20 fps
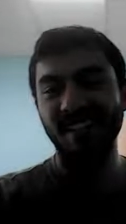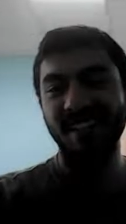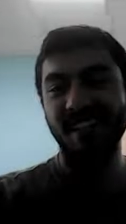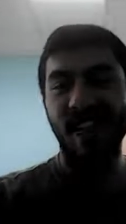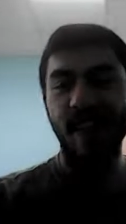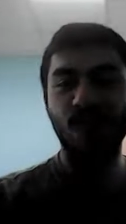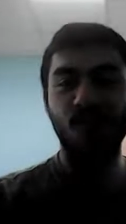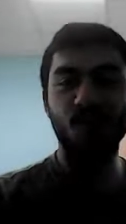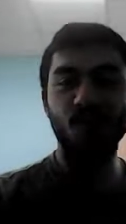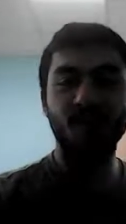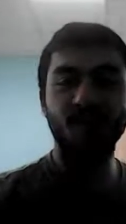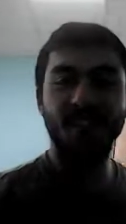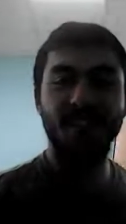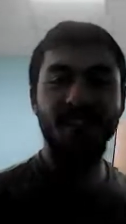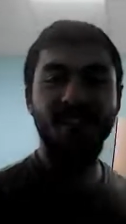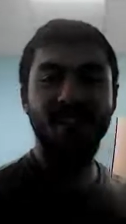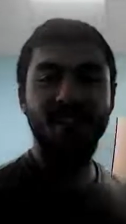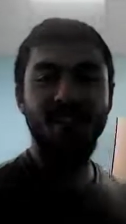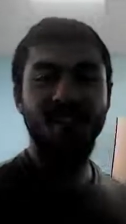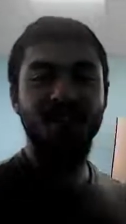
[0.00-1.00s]
Everyone
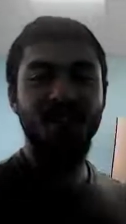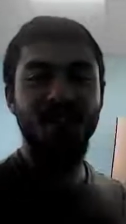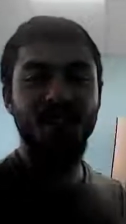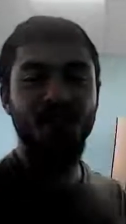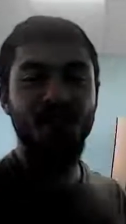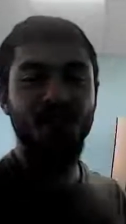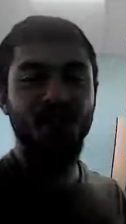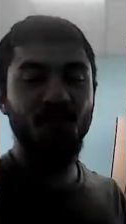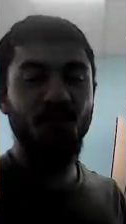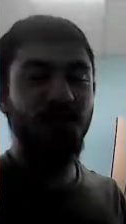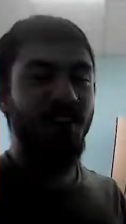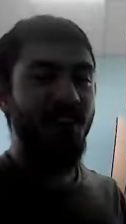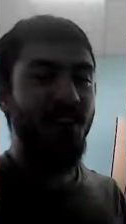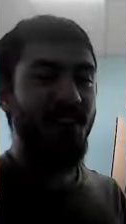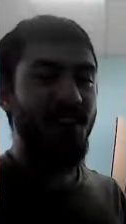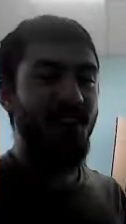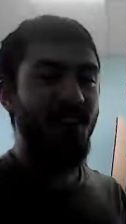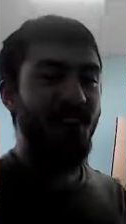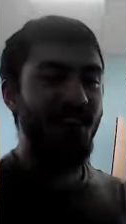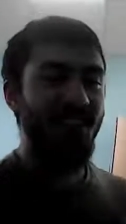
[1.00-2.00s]
like this video if you like
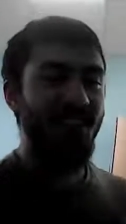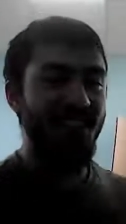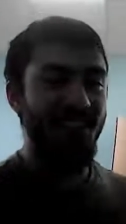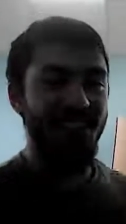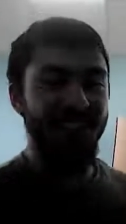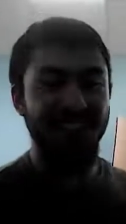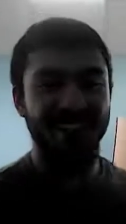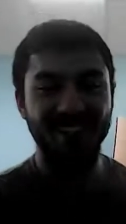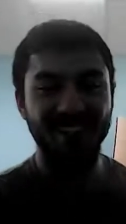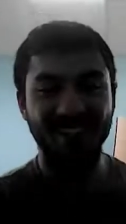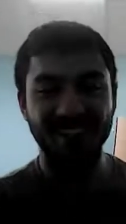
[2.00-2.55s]
things.